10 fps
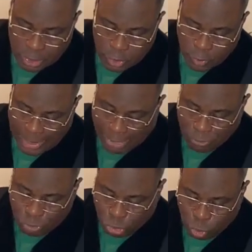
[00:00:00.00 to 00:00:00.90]
To
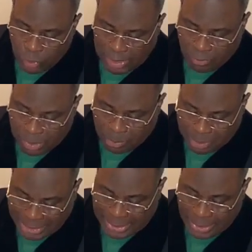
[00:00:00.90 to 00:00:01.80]
have truly
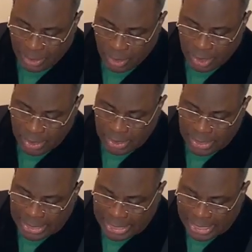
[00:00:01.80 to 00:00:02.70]
repented,
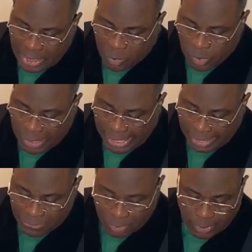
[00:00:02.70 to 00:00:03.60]
he would
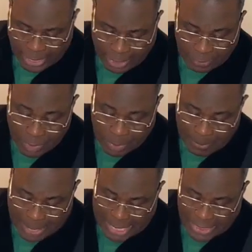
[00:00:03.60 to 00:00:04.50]
have to have
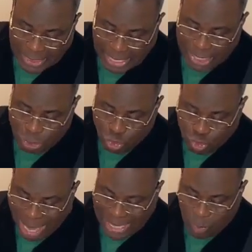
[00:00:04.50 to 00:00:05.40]
made things
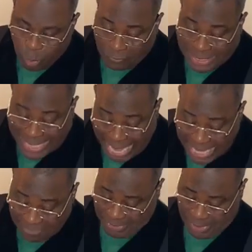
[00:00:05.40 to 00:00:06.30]
right with
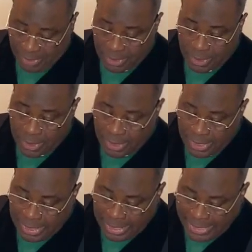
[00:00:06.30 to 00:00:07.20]
David
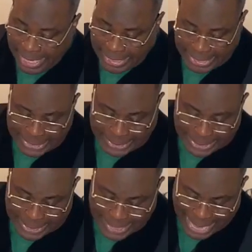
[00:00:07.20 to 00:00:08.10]
that he
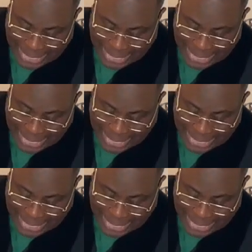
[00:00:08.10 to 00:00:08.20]
did